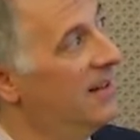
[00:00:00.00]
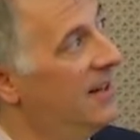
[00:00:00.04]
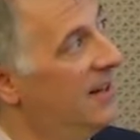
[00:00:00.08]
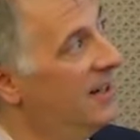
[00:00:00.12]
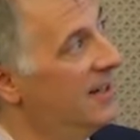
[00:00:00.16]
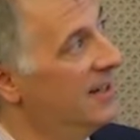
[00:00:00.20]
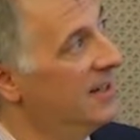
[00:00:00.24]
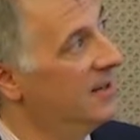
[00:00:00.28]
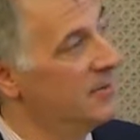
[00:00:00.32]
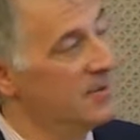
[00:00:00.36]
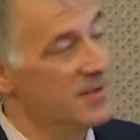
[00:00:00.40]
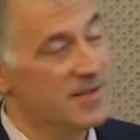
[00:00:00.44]
uh,
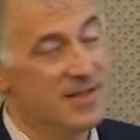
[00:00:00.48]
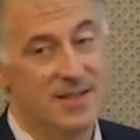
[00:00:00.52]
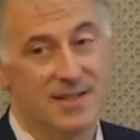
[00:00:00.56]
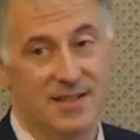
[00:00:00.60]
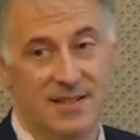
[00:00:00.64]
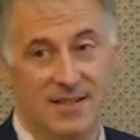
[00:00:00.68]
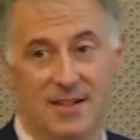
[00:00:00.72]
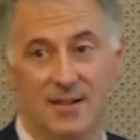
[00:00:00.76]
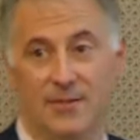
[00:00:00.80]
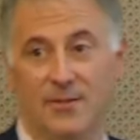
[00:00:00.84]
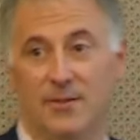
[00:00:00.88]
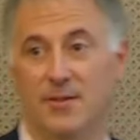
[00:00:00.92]
it was
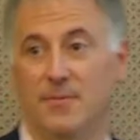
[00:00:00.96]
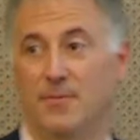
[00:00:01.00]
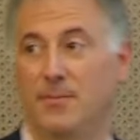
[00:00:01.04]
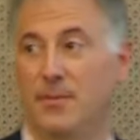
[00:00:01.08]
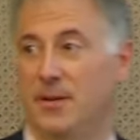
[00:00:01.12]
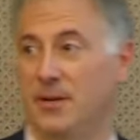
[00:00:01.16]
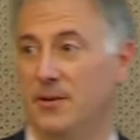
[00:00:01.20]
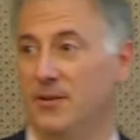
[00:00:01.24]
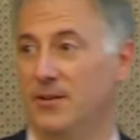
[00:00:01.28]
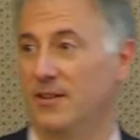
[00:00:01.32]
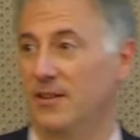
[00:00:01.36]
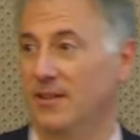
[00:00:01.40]
discovered
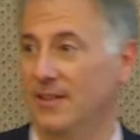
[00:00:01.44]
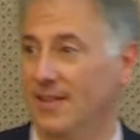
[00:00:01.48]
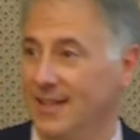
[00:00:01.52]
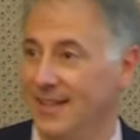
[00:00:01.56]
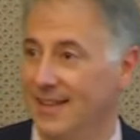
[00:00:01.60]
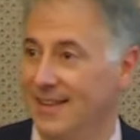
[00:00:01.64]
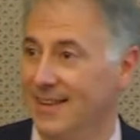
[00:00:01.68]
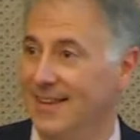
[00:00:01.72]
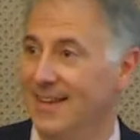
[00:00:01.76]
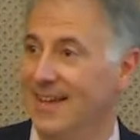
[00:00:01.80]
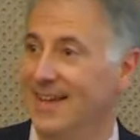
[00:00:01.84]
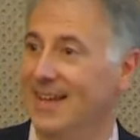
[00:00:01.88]

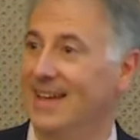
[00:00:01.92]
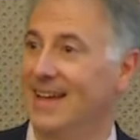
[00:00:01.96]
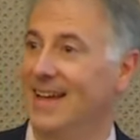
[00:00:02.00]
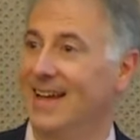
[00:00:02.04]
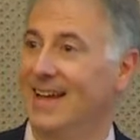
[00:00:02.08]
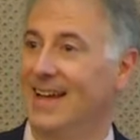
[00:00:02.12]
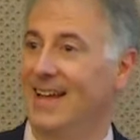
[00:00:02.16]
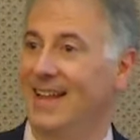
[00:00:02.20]
empirically that